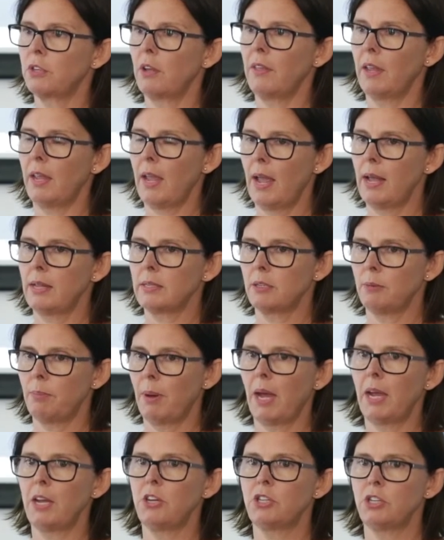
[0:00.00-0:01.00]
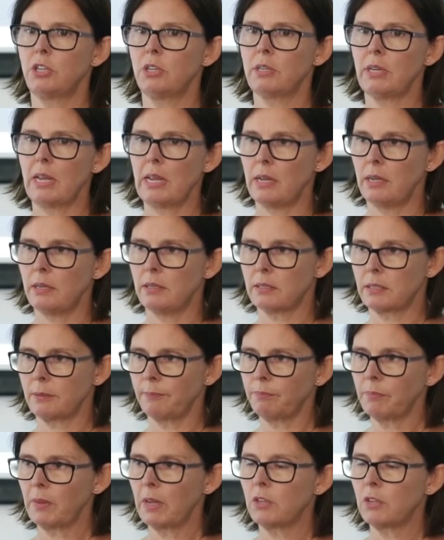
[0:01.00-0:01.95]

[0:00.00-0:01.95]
so the cancer patient is